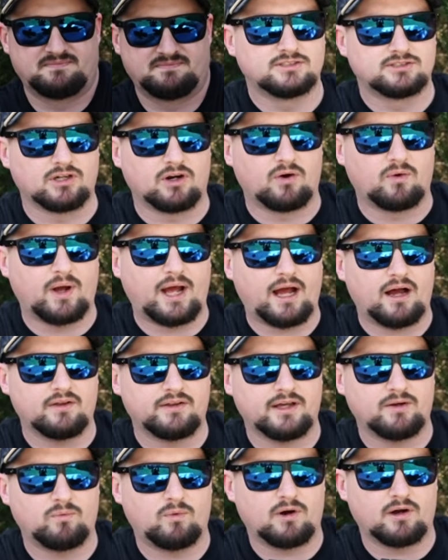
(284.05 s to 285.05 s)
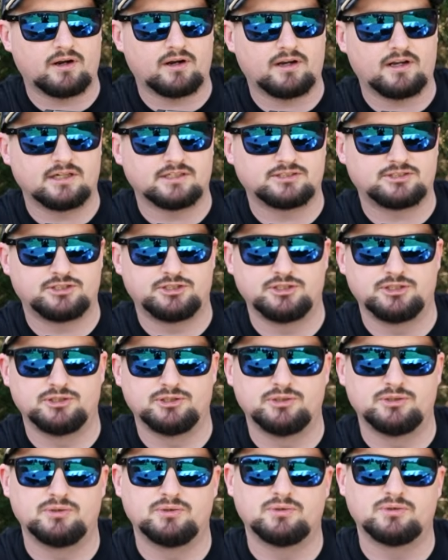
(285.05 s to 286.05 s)
So how they wanted us
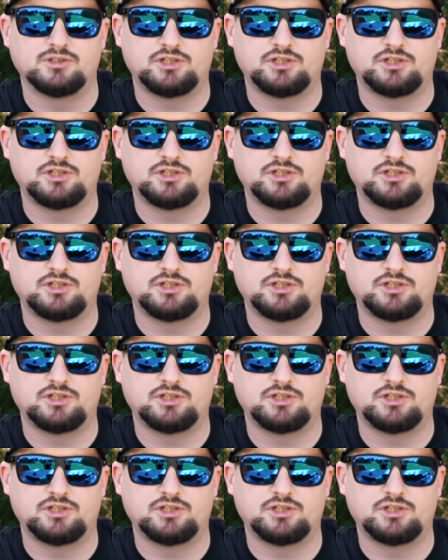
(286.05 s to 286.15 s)
to